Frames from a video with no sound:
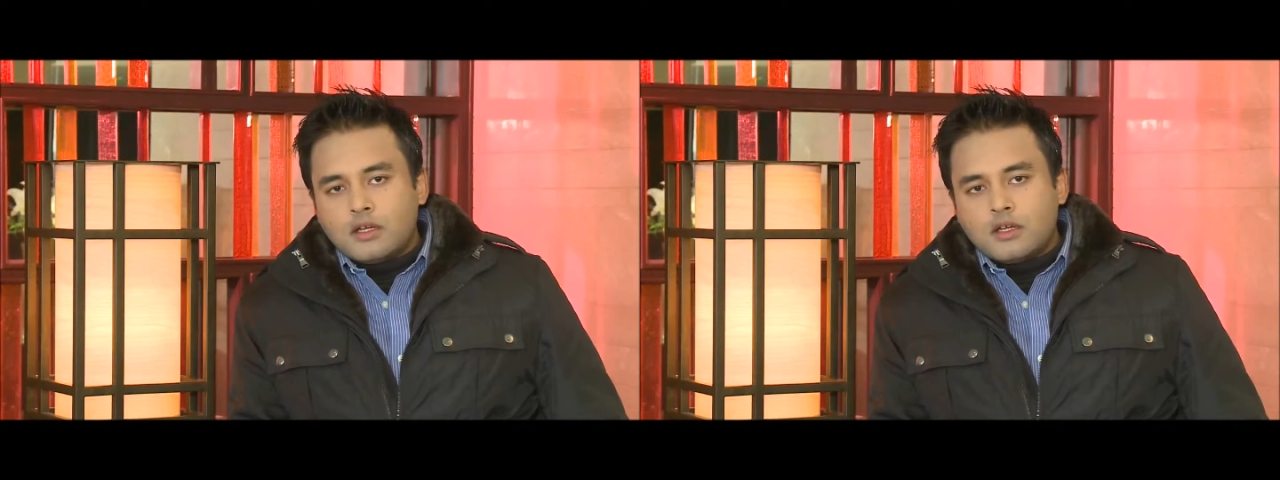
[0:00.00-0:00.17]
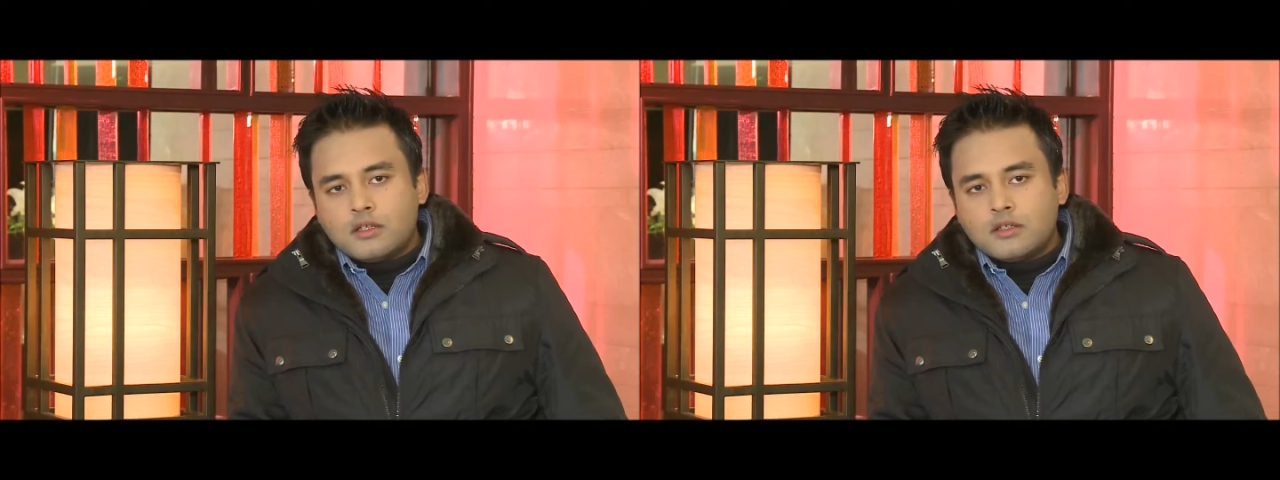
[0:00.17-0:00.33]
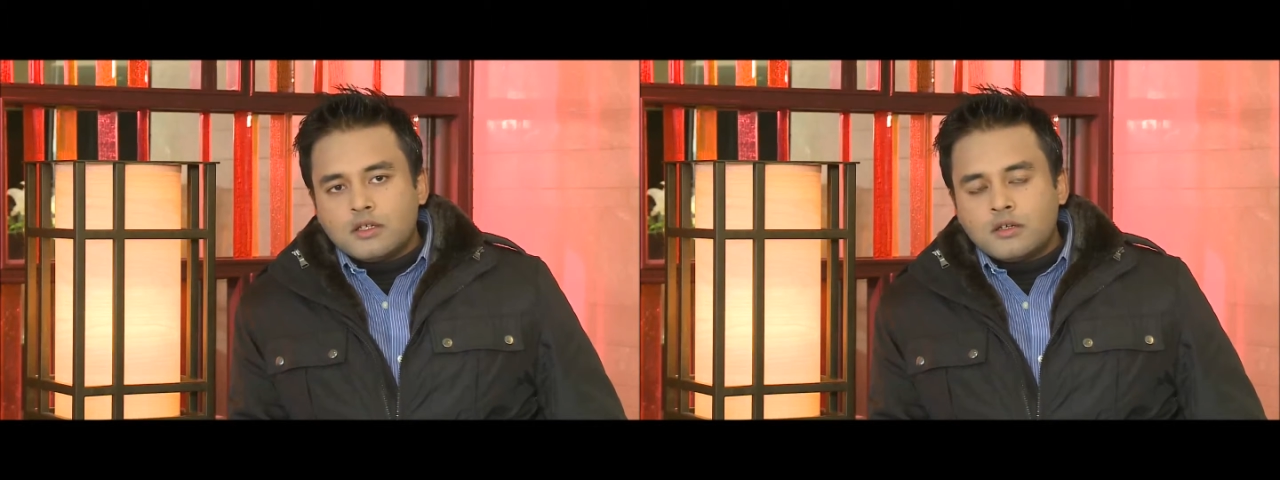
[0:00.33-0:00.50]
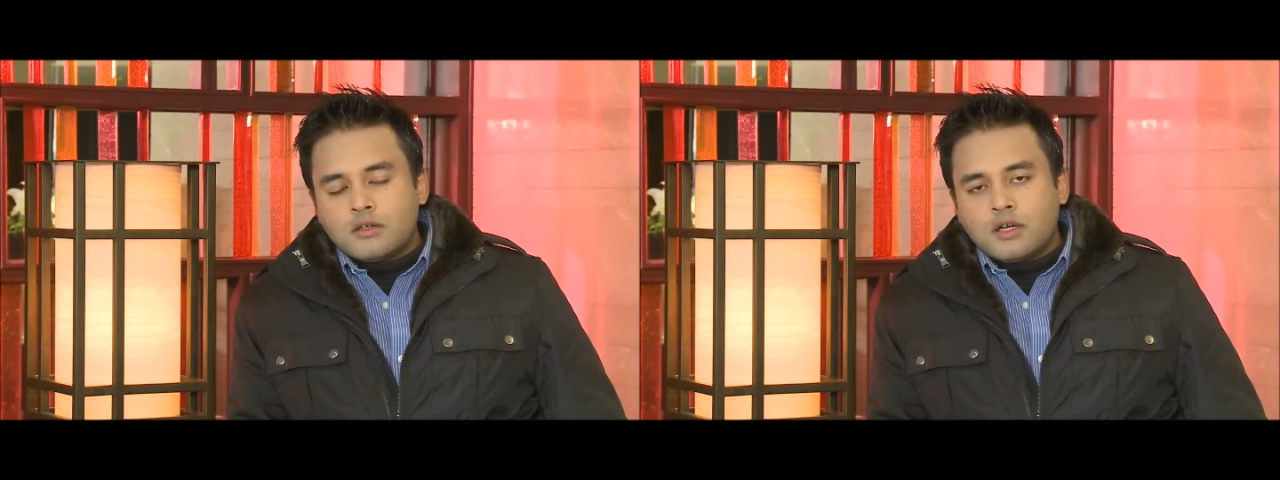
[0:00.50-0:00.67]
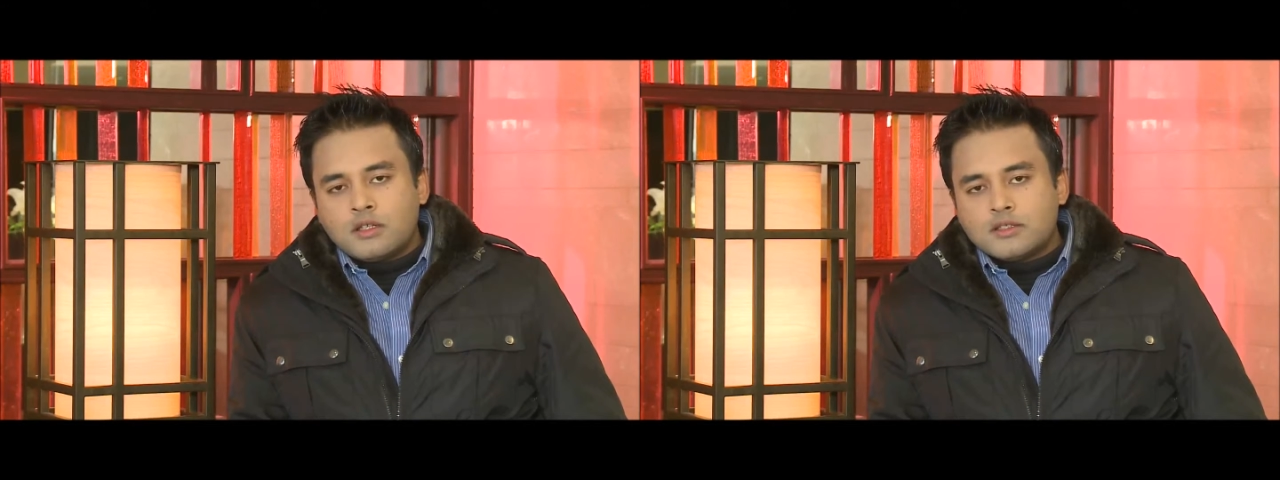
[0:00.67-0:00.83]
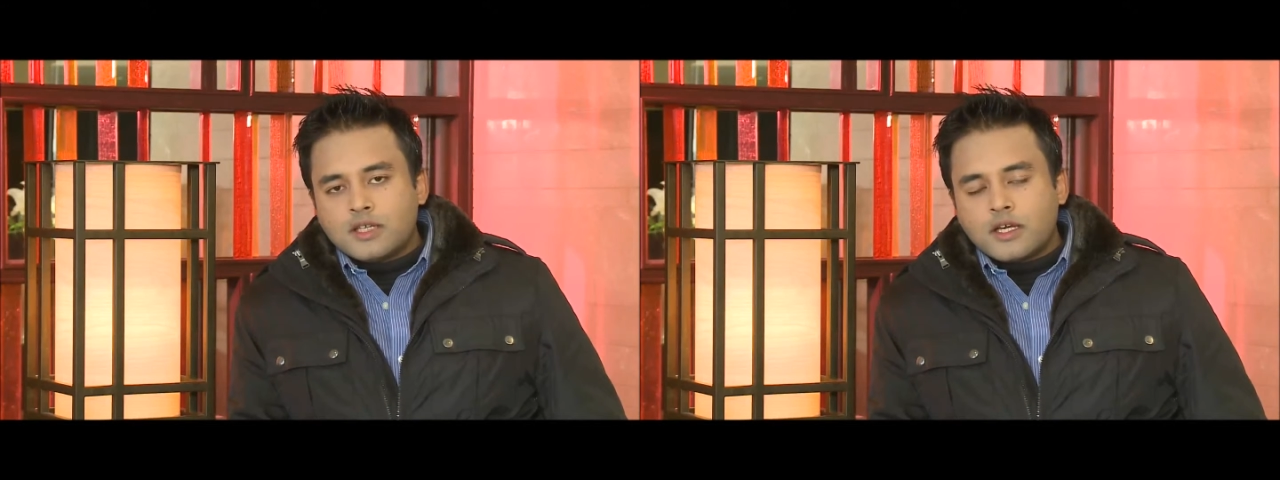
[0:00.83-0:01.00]
And the third
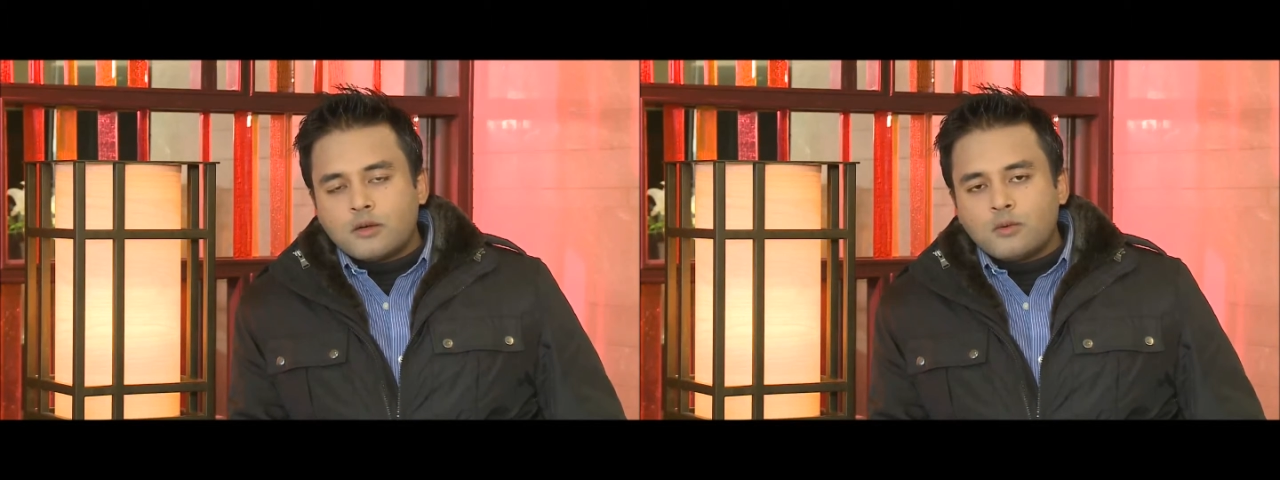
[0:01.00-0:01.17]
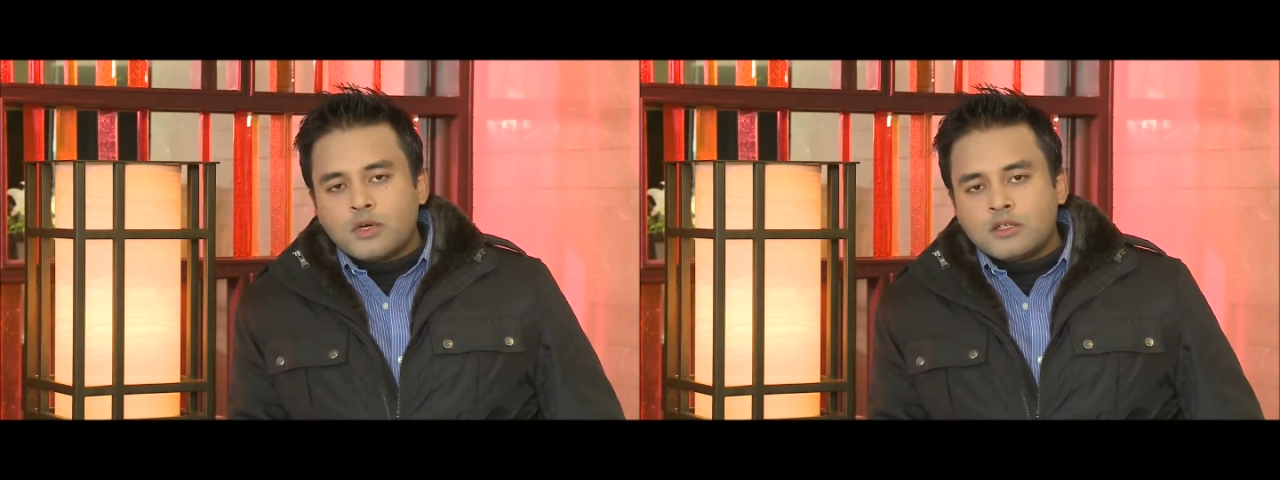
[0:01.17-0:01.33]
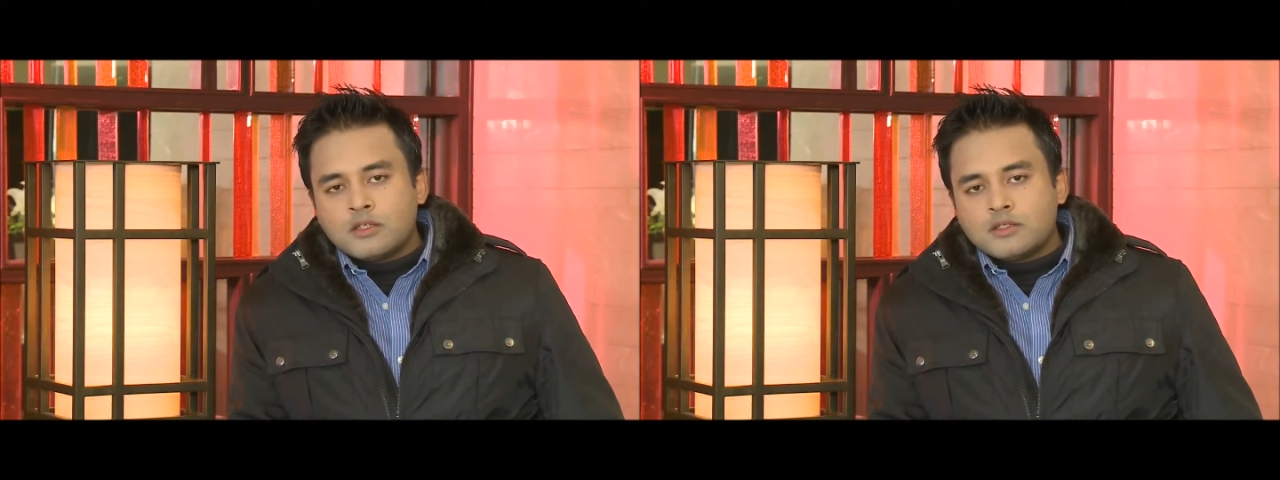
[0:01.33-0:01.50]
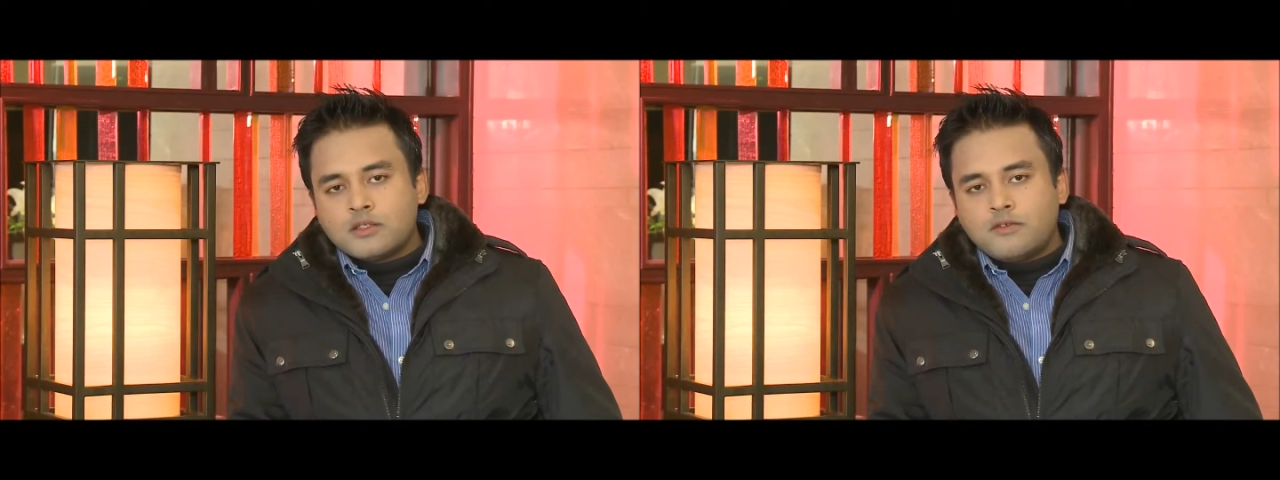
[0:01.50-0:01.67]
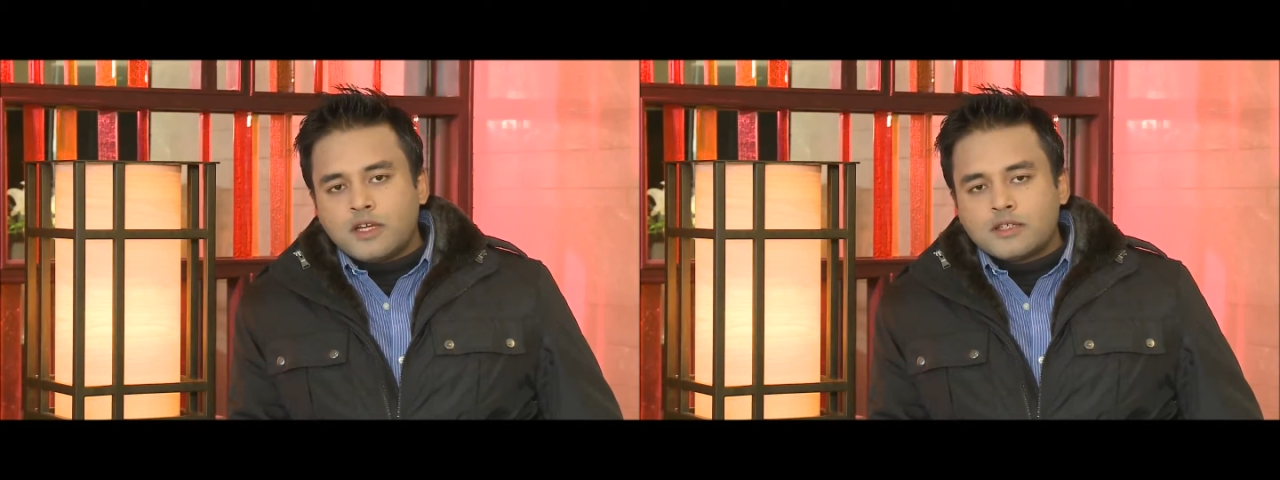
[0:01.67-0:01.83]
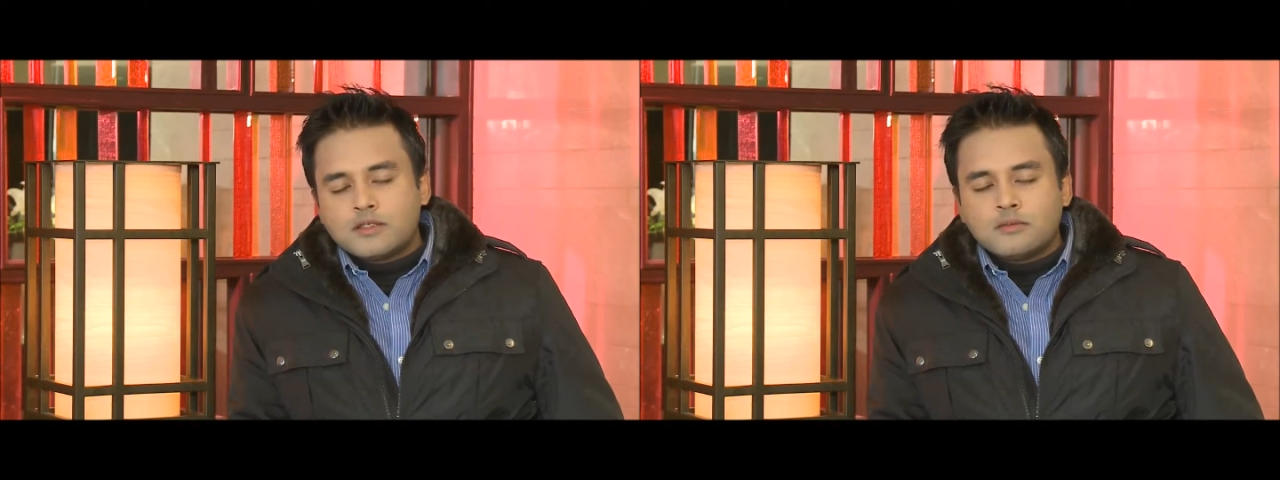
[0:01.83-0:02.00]
and the second one is the
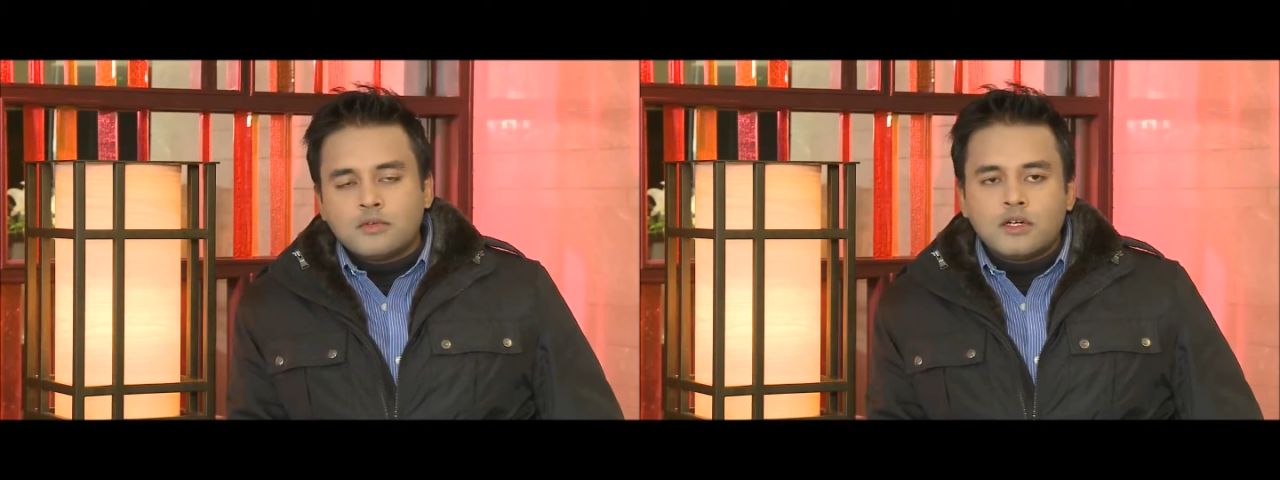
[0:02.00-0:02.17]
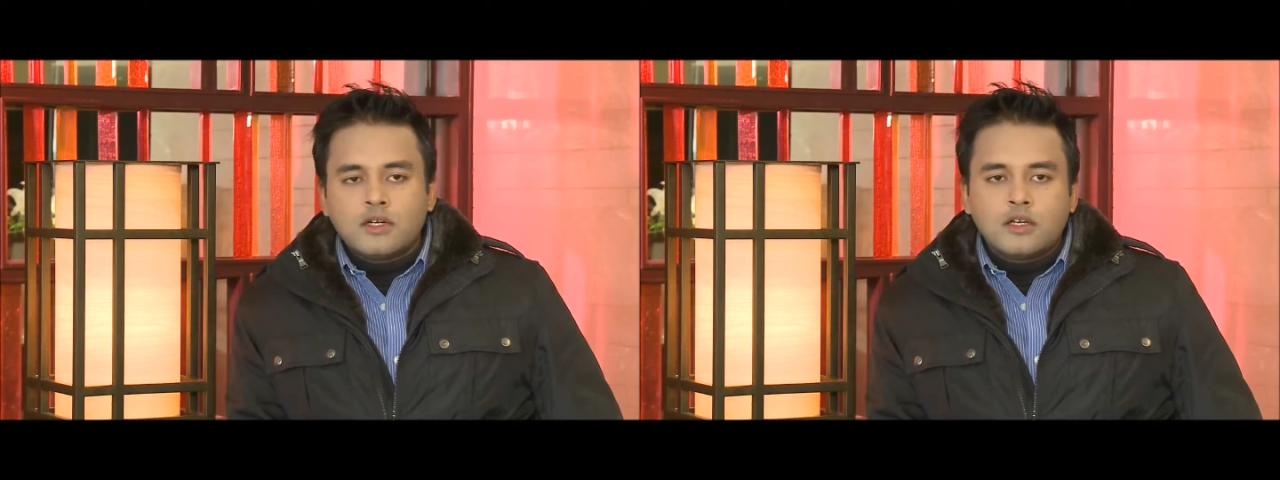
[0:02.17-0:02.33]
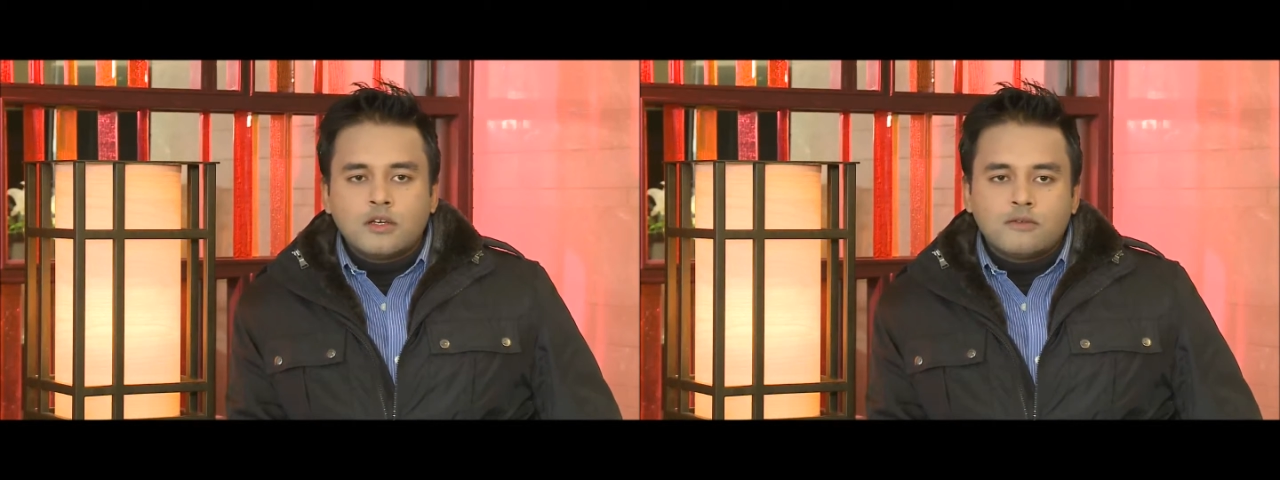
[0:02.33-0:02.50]
flexibility